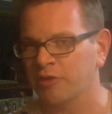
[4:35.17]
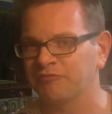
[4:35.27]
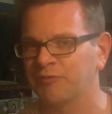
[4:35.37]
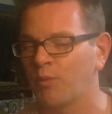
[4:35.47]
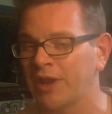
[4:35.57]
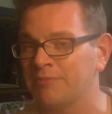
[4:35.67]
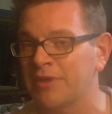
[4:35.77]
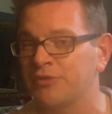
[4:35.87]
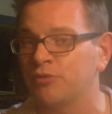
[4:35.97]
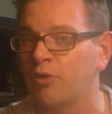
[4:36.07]
going from white
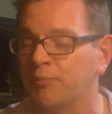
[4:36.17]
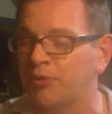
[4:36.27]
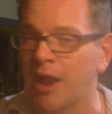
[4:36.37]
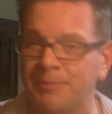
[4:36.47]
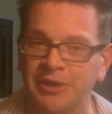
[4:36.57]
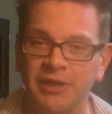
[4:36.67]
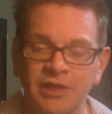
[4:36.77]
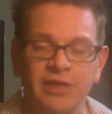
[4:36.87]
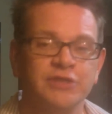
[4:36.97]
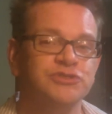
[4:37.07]
men who own
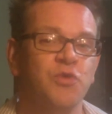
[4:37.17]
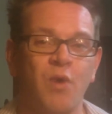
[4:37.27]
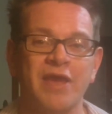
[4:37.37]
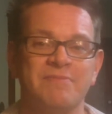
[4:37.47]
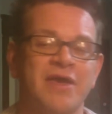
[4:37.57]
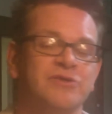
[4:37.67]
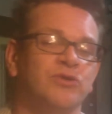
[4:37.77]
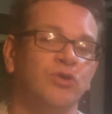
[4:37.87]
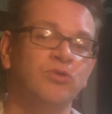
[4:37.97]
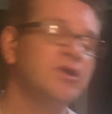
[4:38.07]
property to white men
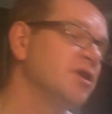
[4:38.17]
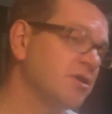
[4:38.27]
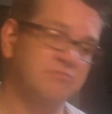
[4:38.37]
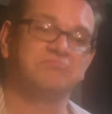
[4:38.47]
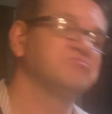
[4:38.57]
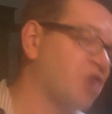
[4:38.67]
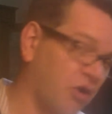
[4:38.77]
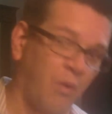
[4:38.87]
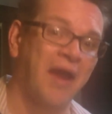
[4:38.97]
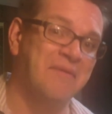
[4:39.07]
who
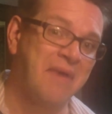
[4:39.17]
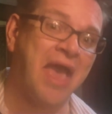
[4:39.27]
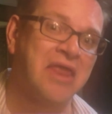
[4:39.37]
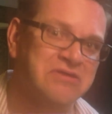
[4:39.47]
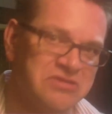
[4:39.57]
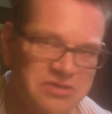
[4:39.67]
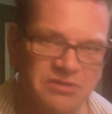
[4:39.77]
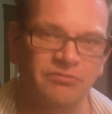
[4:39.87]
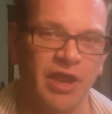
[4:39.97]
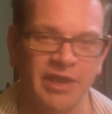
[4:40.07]
are white men,
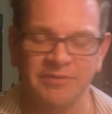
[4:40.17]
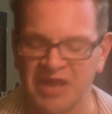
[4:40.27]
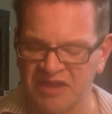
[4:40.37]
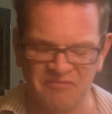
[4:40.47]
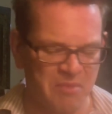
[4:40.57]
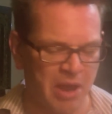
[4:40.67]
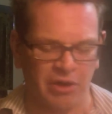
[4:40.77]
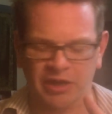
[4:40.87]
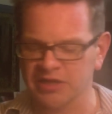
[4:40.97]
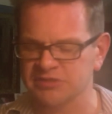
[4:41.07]
right? Native
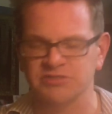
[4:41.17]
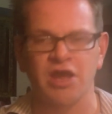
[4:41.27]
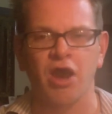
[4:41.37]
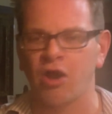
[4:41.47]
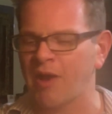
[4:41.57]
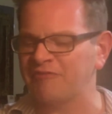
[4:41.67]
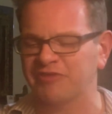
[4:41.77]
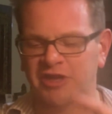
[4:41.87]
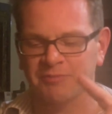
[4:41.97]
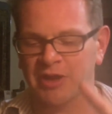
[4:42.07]
Americans, no.
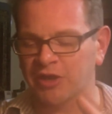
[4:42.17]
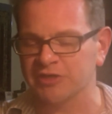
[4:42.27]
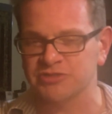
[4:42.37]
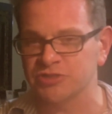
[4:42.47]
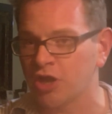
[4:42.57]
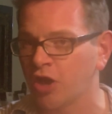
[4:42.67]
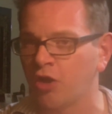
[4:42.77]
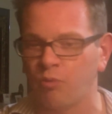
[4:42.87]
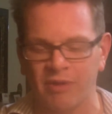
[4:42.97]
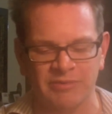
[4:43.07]
African Americans,
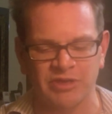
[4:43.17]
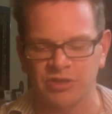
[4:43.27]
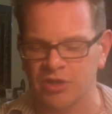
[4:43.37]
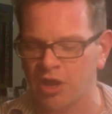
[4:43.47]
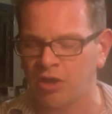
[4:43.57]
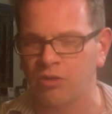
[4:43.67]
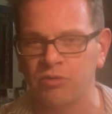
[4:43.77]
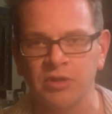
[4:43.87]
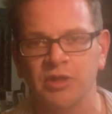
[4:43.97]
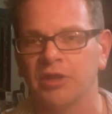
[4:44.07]
no. Women,
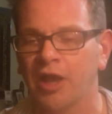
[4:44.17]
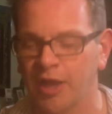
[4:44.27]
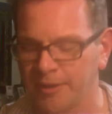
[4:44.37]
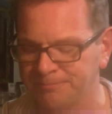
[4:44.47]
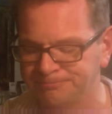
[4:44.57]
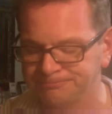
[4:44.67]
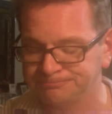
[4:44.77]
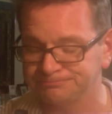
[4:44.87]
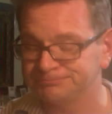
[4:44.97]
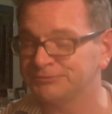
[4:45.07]
no. Um,
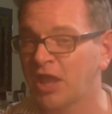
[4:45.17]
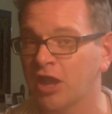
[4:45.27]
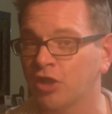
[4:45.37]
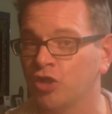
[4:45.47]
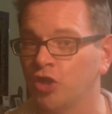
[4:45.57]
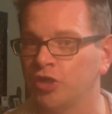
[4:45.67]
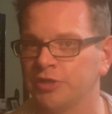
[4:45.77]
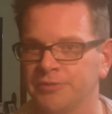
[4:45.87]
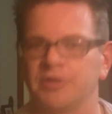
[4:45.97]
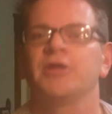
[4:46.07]
not
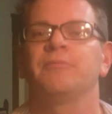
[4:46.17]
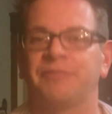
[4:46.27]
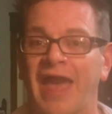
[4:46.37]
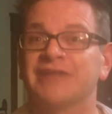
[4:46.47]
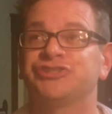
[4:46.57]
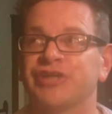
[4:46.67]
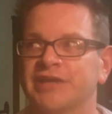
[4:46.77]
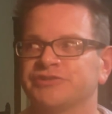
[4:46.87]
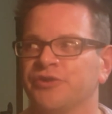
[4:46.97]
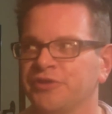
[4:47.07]
good. That's
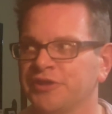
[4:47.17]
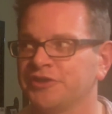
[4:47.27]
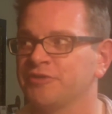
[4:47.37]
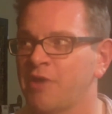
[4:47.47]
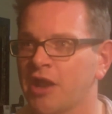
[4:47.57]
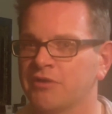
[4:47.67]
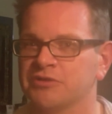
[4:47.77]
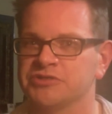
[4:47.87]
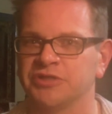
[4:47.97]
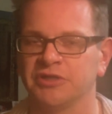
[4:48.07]
Jacksonian
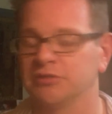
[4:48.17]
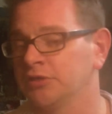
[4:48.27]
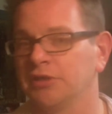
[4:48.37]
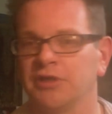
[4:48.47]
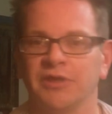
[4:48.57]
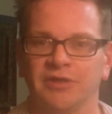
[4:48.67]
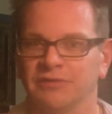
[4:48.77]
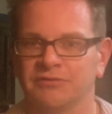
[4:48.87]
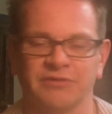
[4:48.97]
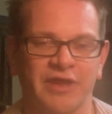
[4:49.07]
democracy.
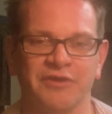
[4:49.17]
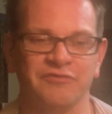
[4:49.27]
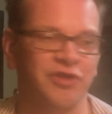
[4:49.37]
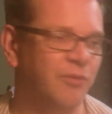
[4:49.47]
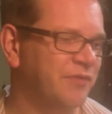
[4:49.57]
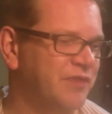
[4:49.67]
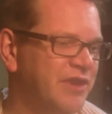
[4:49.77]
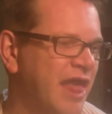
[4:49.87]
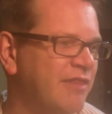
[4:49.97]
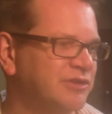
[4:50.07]
I don't even know what the
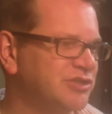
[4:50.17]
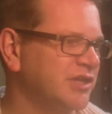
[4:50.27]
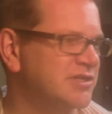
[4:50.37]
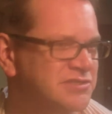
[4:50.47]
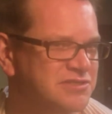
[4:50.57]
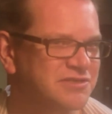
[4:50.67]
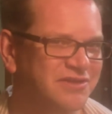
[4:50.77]
analogy is.